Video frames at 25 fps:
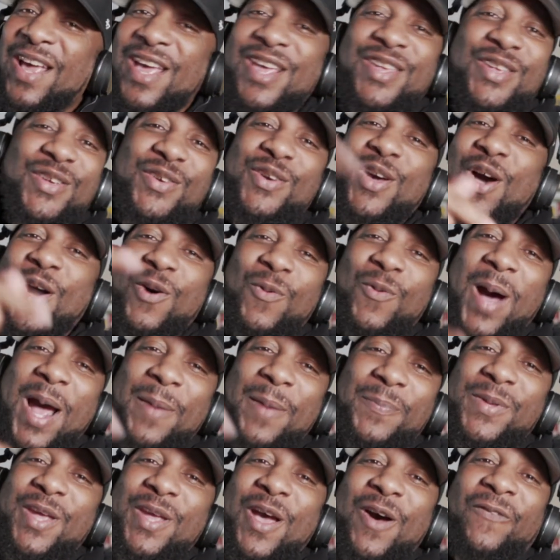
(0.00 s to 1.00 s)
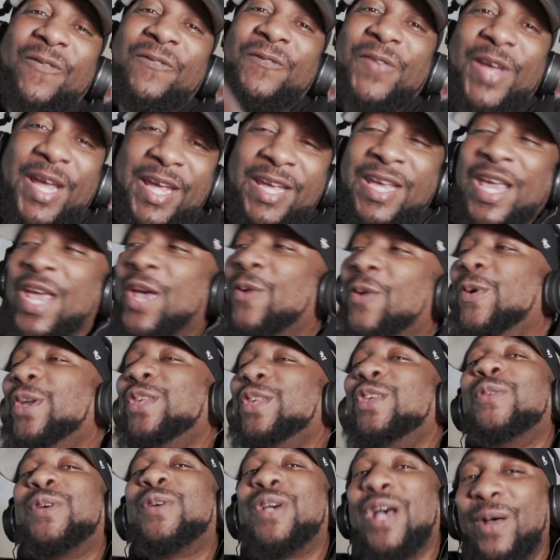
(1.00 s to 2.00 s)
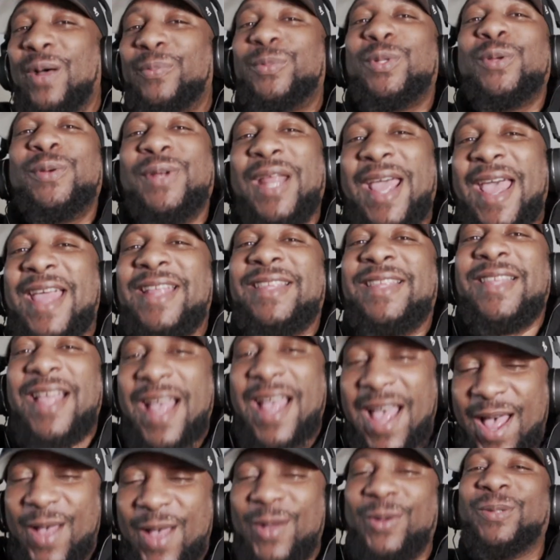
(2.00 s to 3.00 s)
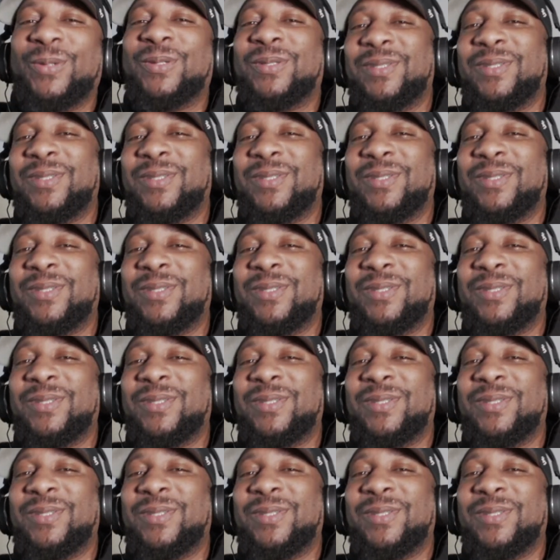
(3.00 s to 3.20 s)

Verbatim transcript: You gonna wipe your feet when you come through that door.